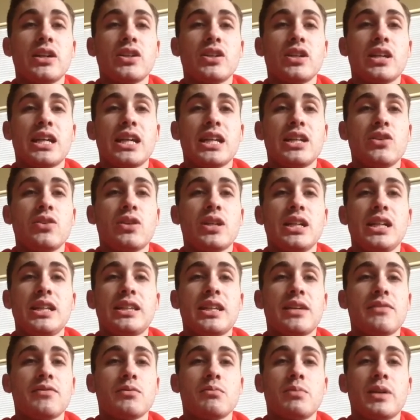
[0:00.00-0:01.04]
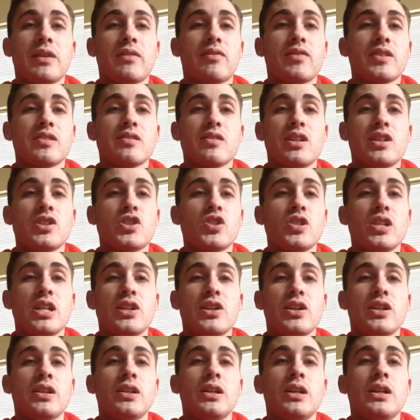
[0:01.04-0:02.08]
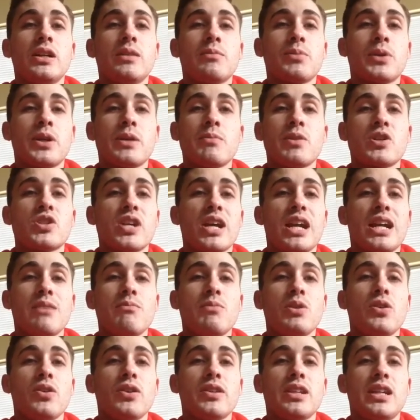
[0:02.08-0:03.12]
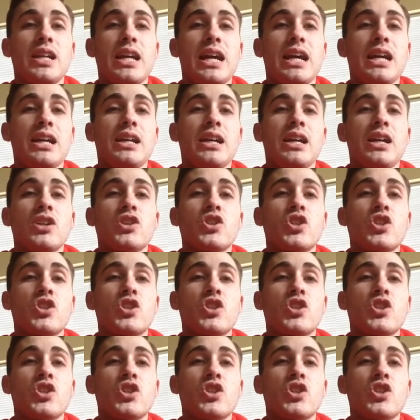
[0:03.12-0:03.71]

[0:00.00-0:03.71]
Again, you can eat that for breakfast, lunch, dinner, pretty much any meal of the day.